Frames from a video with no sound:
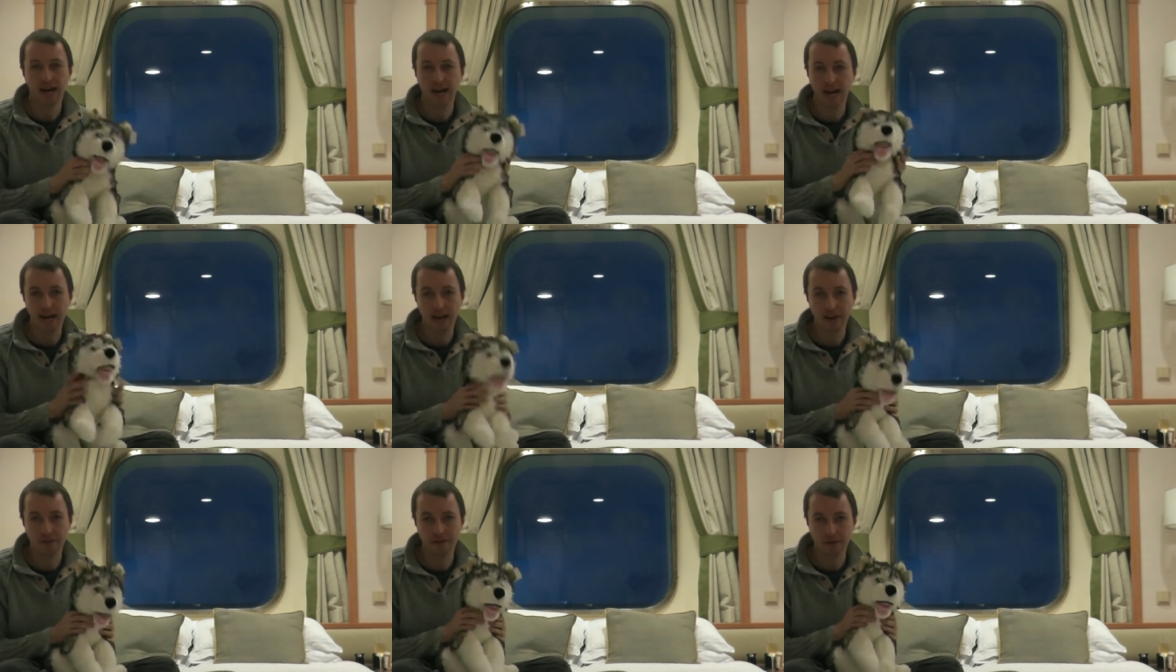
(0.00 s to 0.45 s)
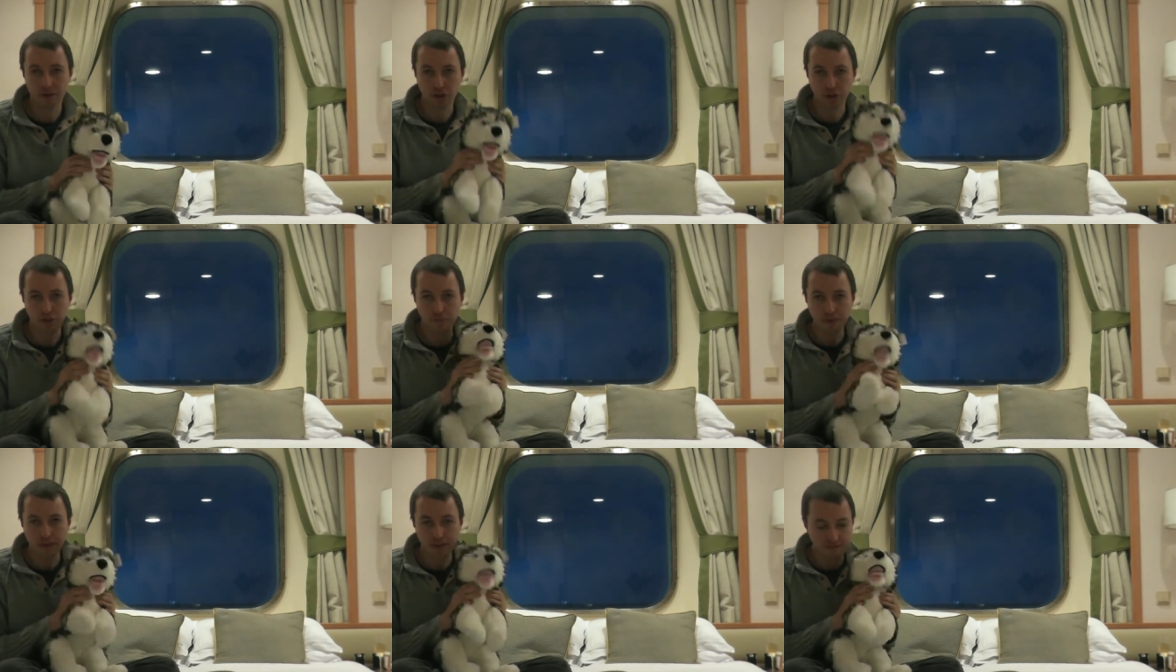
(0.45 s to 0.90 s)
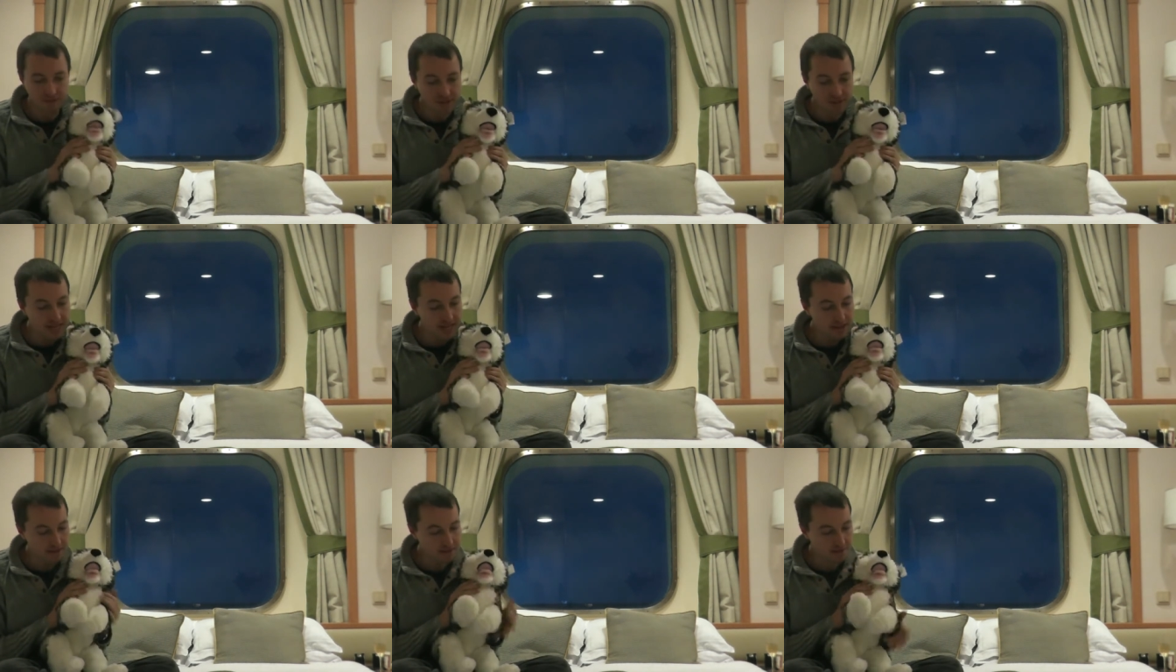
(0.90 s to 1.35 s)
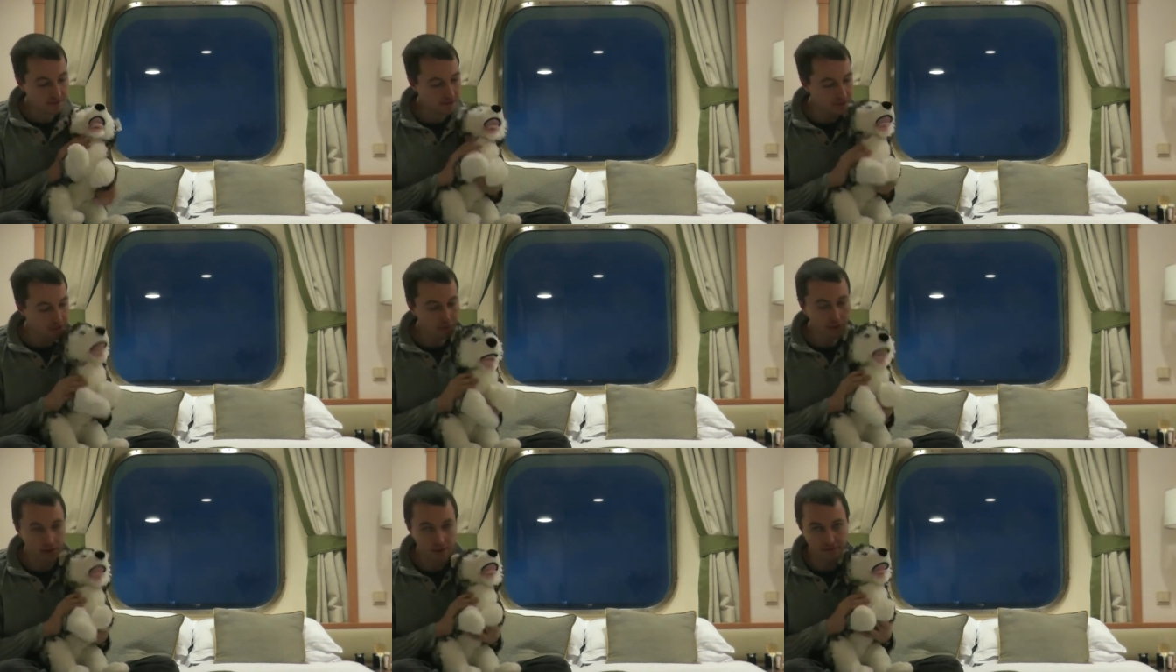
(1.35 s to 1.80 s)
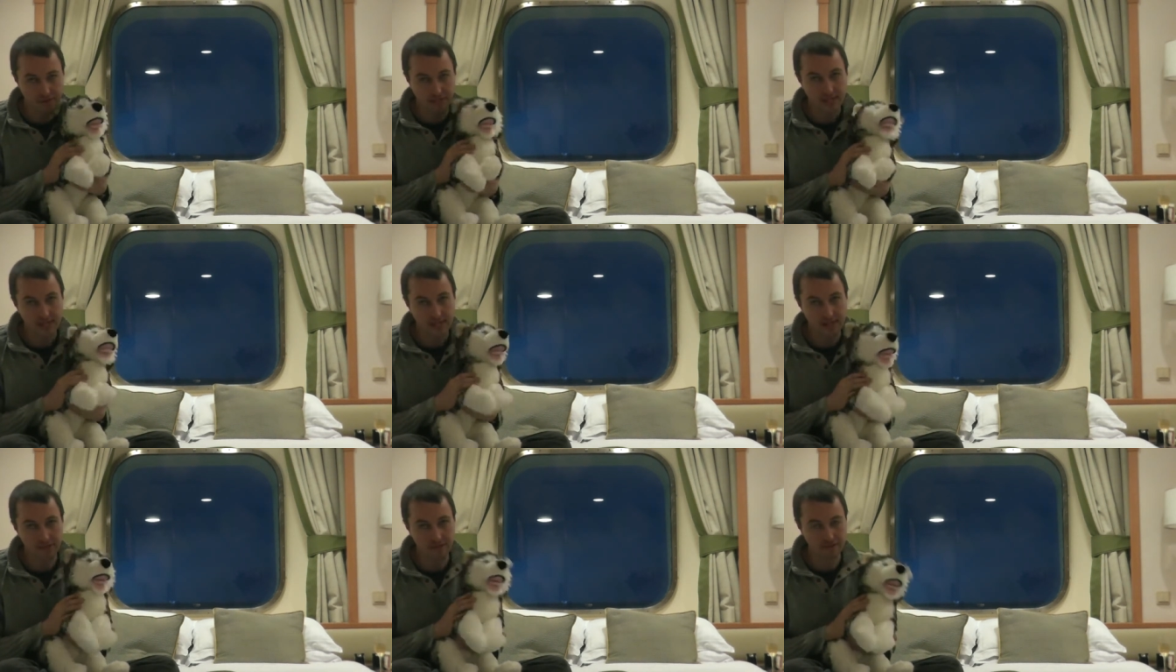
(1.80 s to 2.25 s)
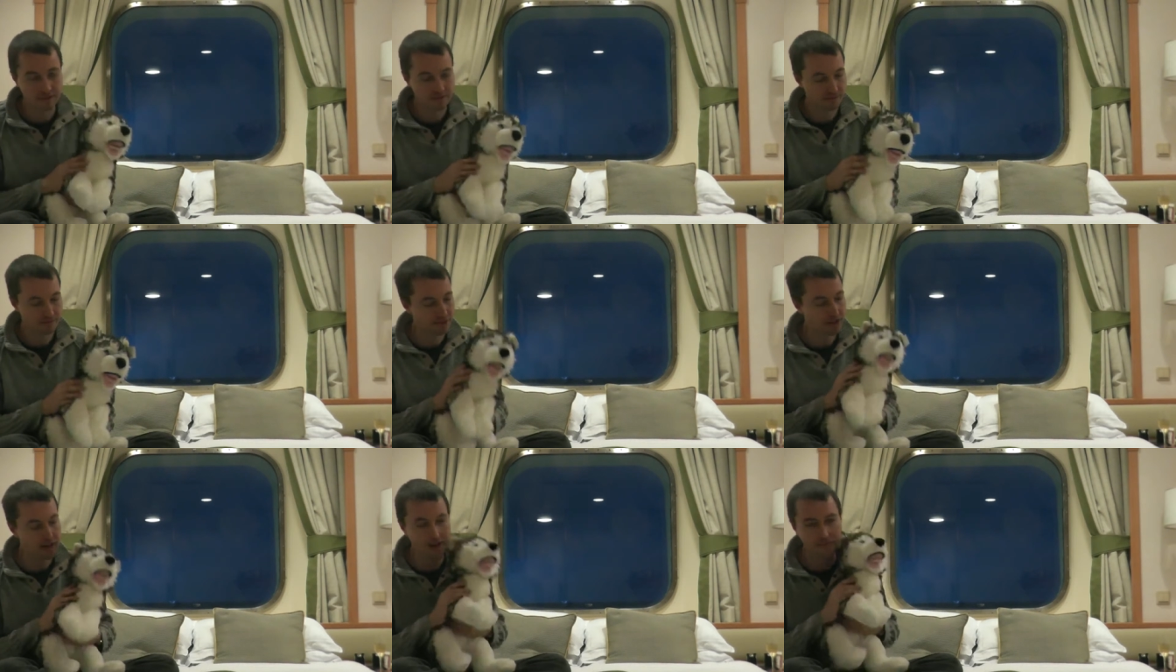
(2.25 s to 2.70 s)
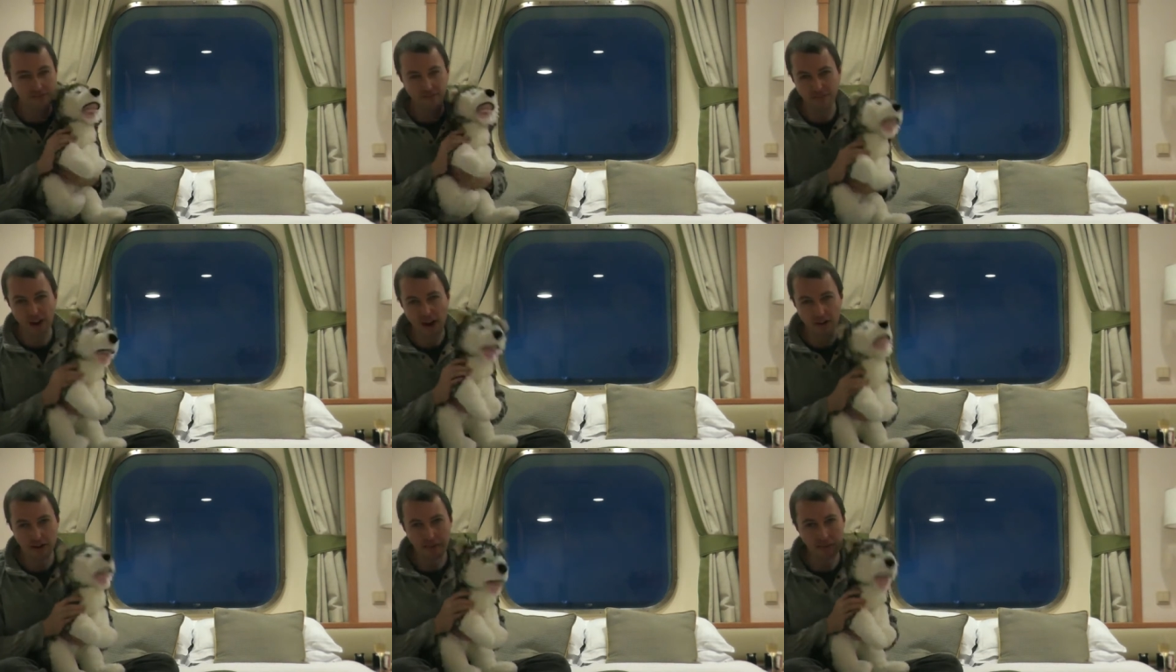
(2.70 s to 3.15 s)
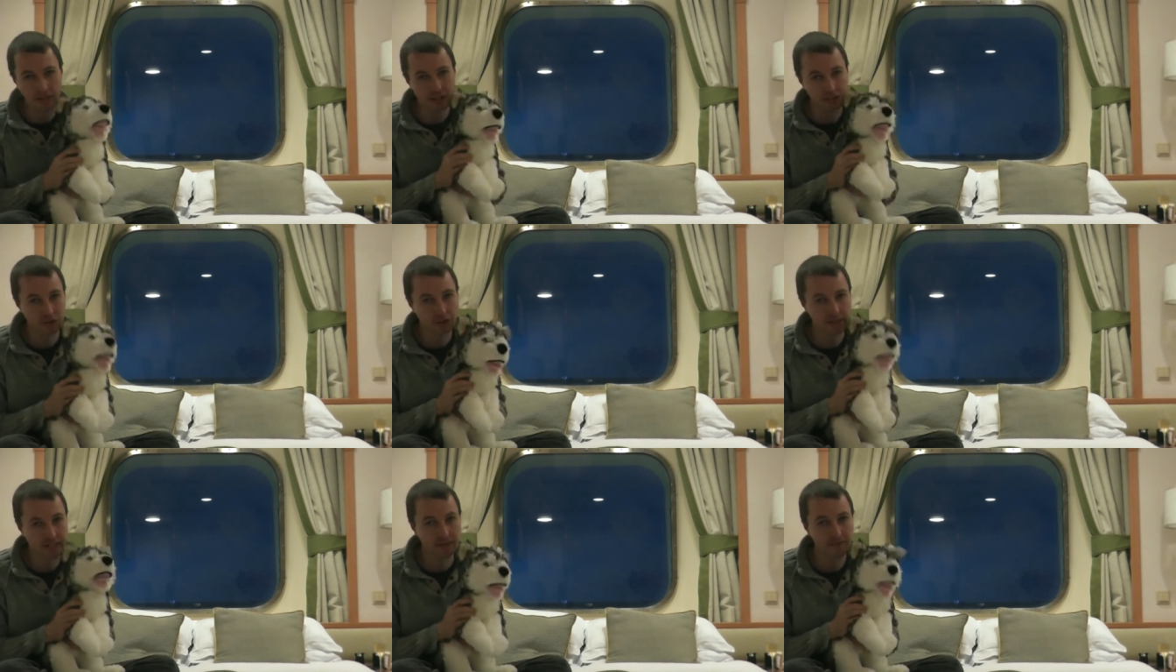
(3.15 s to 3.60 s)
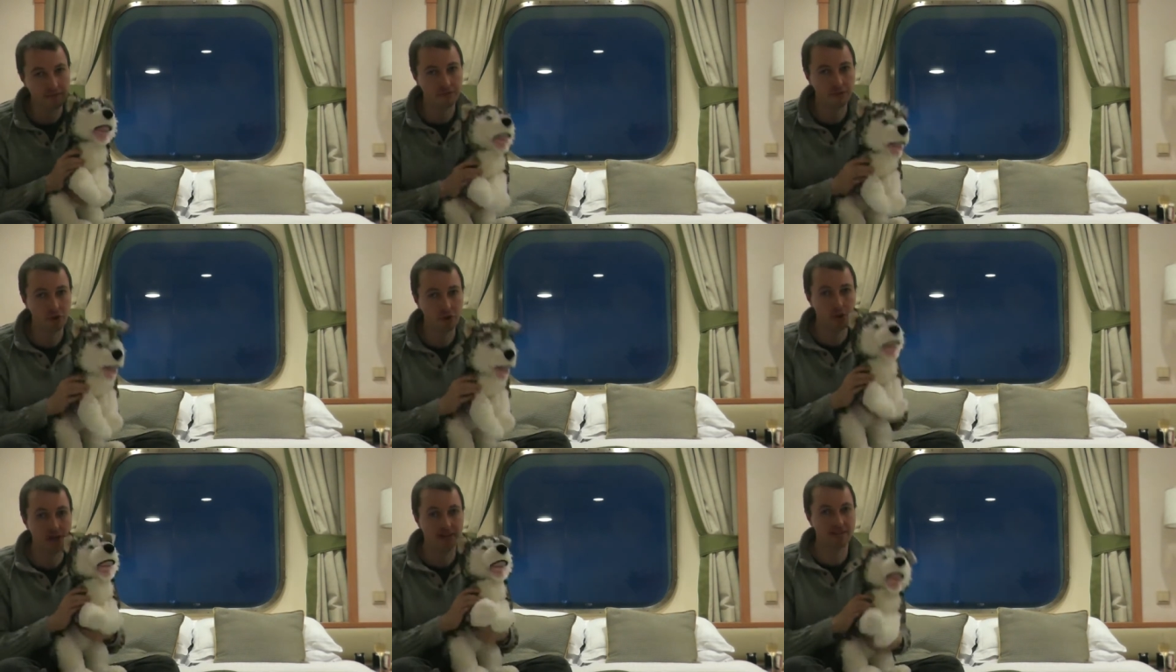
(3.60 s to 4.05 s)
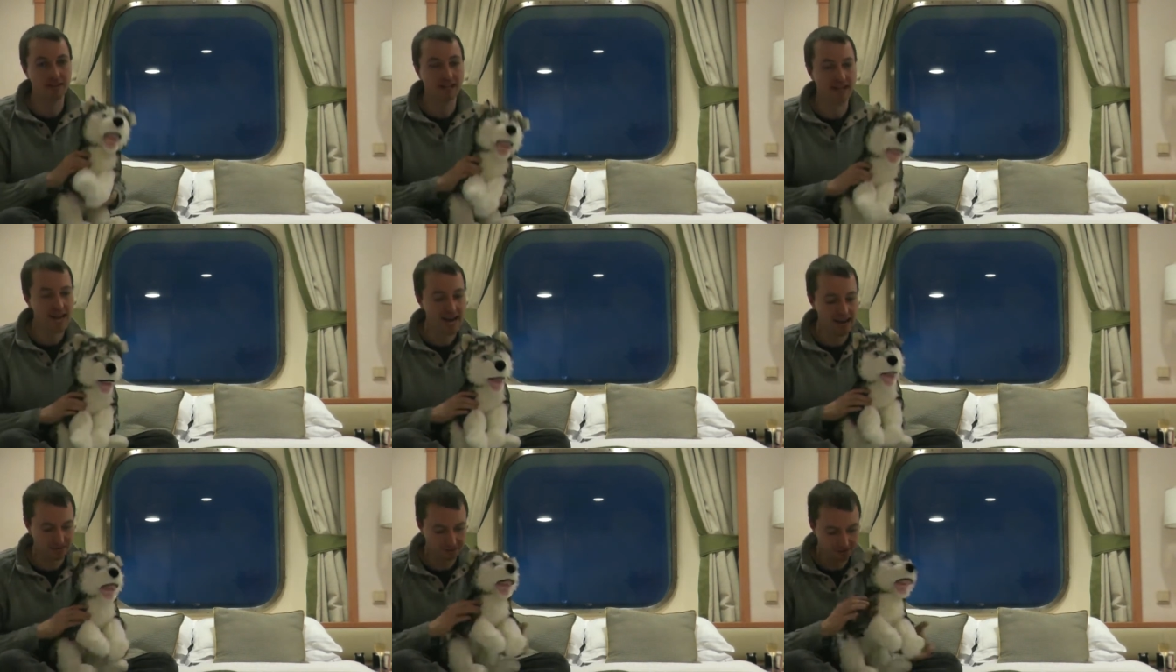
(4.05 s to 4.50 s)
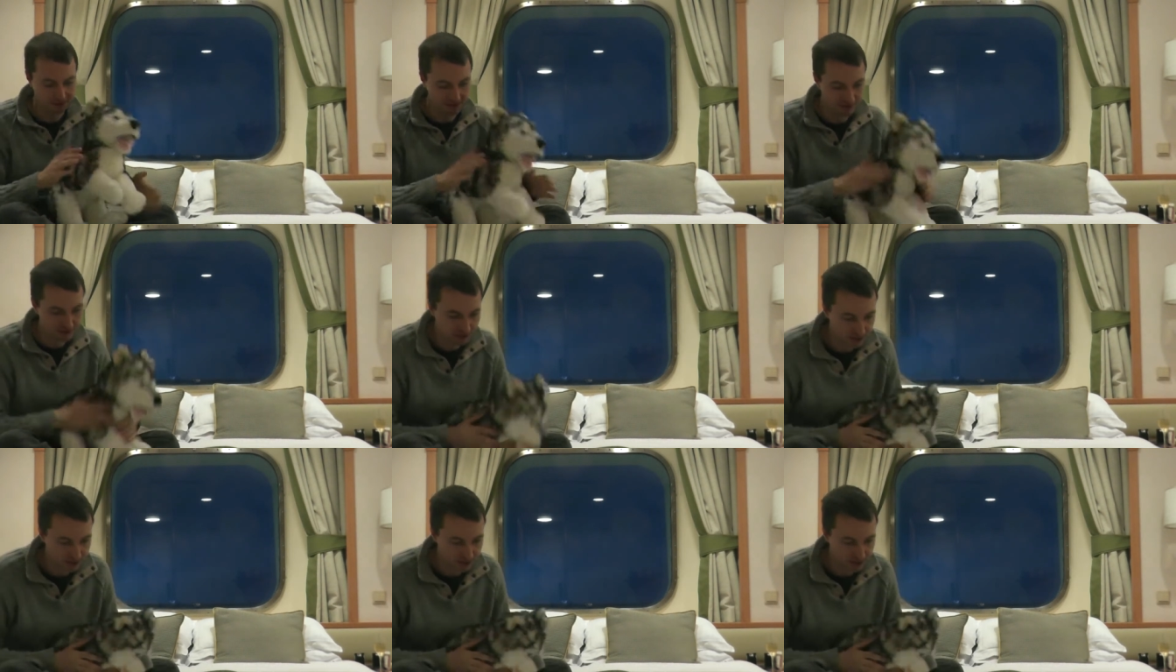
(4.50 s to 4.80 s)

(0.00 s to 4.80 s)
and should be seeing a few Huskies. So very much looking forward to that.